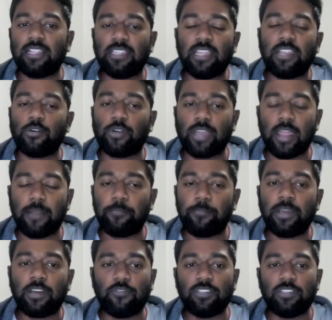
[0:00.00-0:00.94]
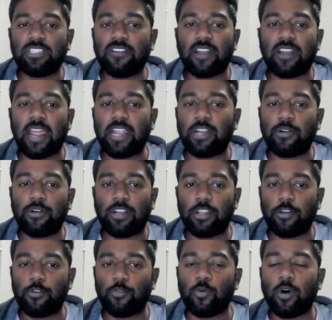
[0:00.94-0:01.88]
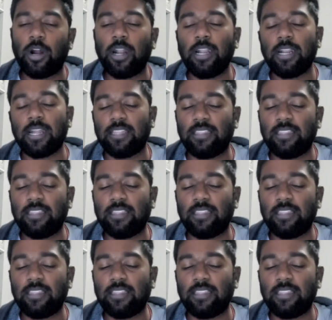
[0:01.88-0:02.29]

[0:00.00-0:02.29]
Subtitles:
and then you can pick whichever I-20 you want,